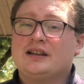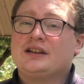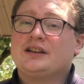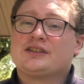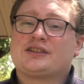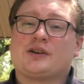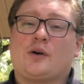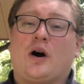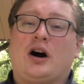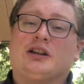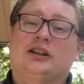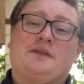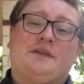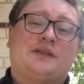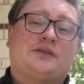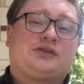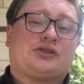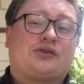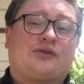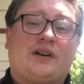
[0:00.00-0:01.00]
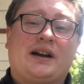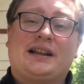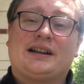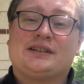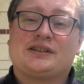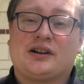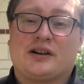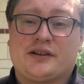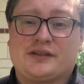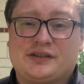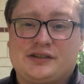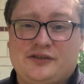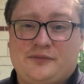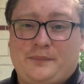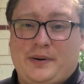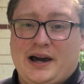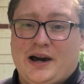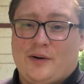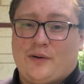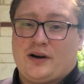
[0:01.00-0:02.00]
So all of those Tyranitars you've
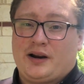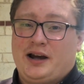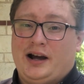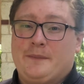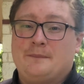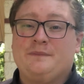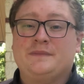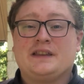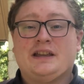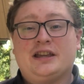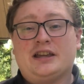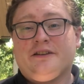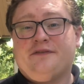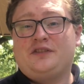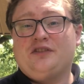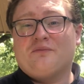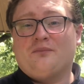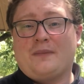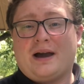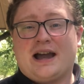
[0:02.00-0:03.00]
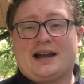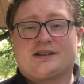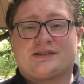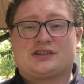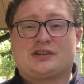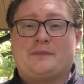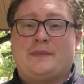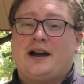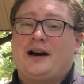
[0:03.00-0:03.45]
powered up. If you've maxed